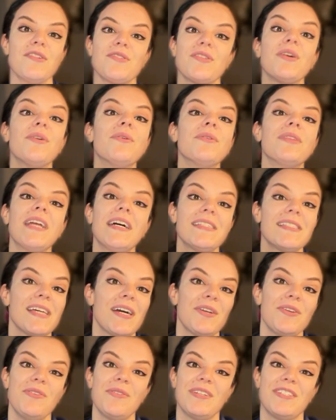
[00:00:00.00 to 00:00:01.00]
So that's how
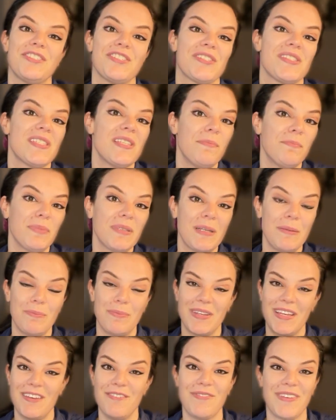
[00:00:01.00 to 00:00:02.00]
you can just simply
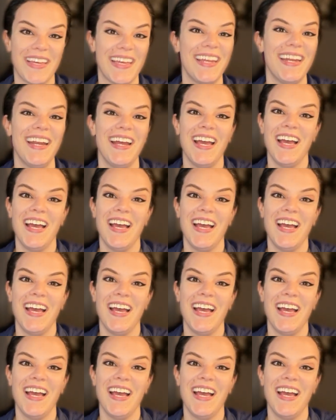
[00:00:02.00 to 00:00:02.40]
pivot